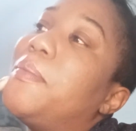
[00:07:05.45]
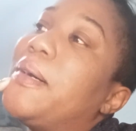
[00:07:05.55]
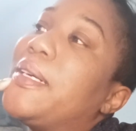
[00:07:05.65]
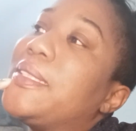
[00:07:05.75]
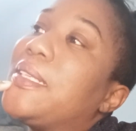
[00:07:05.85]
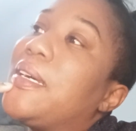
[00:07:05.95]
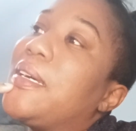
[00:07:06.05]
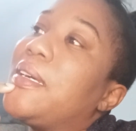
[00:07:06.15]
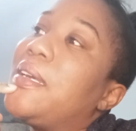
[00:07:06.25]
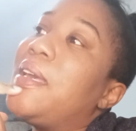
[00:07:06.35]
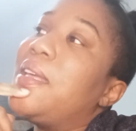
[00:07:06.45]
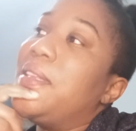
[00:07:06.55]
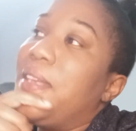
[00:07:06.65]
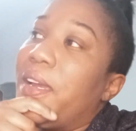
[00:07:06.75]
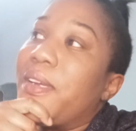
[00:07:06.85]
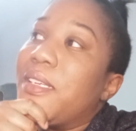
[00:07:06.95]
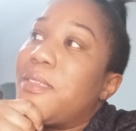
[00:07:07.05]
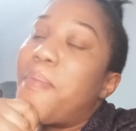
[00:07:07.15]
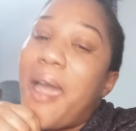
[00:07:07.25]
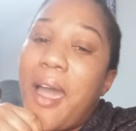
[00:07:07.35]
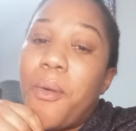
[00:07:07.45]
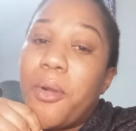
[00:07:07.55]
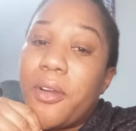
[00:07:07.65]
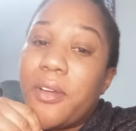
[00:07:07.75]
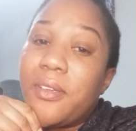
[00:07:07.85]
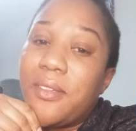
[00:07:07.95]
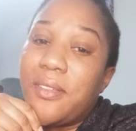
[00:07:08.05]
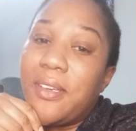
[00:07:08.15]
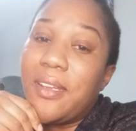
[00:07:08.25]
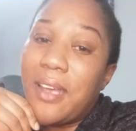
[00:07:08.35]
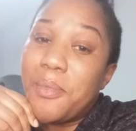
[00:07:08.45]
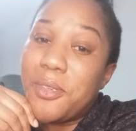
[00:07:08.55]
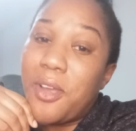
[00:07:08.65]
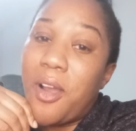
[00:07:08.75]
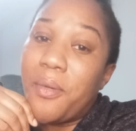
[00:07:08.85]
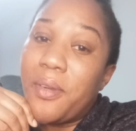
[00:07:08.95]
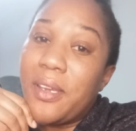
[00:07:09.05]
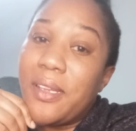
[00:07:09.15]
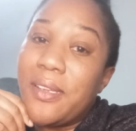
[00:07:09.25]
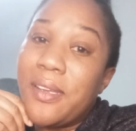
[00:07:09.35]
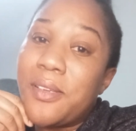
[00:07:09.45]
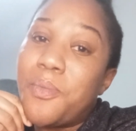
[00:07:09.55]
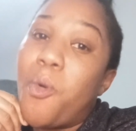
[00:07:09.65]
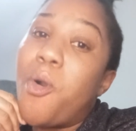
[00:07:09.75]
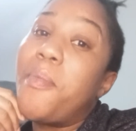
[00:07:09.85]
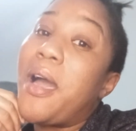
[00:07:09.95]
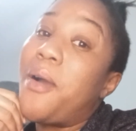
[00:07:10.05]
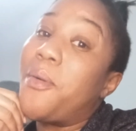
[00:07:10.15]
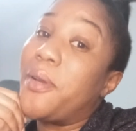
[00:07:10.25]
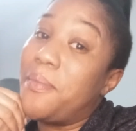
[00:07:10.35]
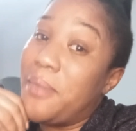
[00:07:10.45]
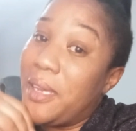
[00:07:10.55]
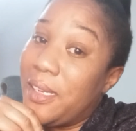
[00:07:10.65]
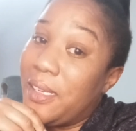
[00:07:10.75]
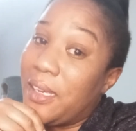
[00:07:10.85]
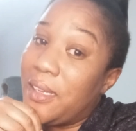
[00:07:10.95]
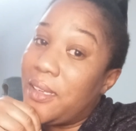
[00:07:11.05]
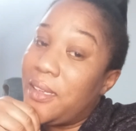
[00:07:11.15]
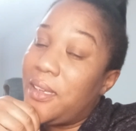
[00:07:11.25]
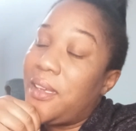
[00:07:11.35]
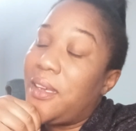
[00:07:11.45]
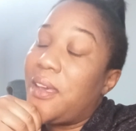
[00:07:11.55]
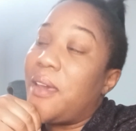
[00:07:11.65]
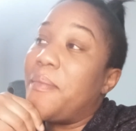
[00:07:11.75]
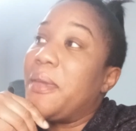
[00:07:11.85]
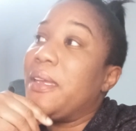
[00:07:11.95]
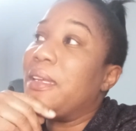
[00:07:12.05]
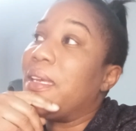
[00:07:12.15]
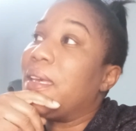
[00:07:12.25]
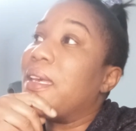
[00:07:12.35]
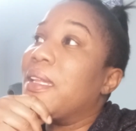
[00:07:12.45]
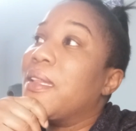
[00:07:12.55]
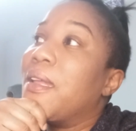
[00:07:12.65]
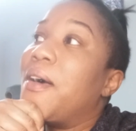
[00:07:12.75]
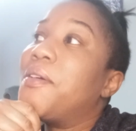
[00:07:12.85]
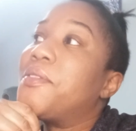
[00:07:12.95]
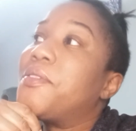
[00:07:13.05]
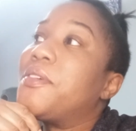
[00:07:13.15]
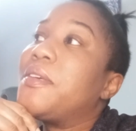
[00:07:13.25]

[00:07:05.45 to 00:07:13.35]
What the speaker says: But there is power, and I'm sorry. And there's more power in meaning it, and meaning it in love.